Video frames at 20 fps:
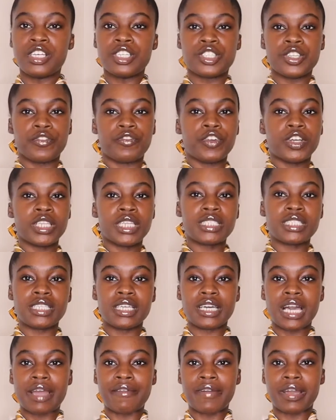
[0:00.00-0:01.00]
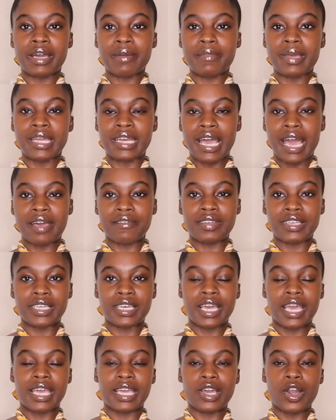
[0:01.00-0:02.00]
So for this look, I recommend
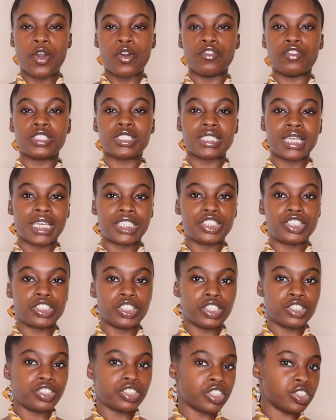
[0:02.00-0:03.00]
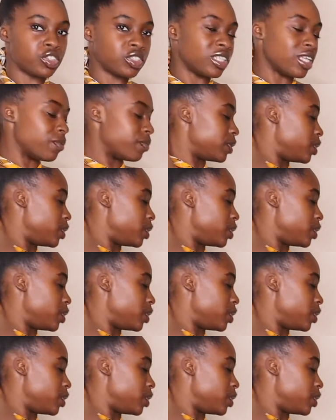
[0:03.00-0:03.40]
having a oversized shirt just so that